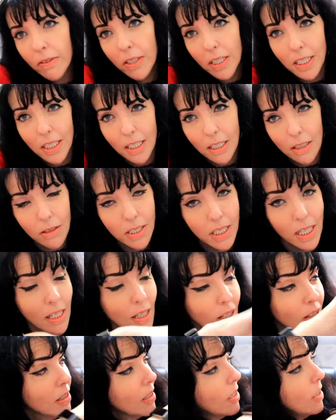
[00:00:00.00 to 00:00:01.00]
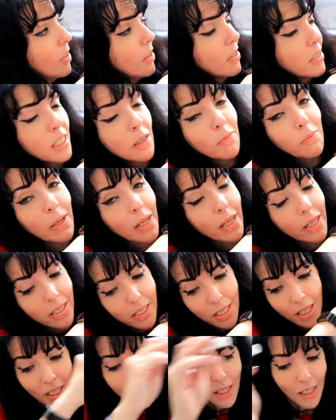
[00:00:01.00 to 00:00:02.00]
to use it on your bed.
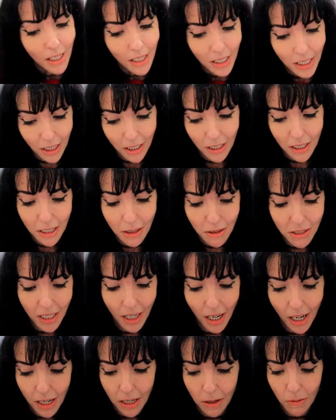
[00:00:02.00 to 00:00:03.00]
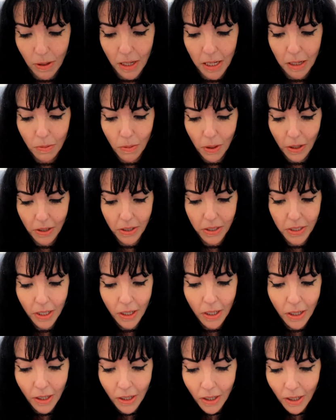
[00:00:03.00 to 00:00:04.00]
You can use it any way you want.
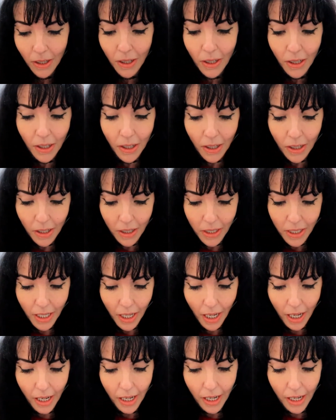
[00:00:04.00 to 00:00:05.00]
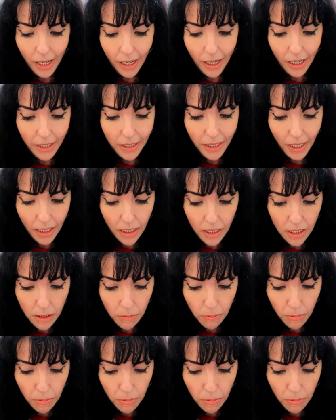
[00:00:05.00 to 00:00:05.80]
And that is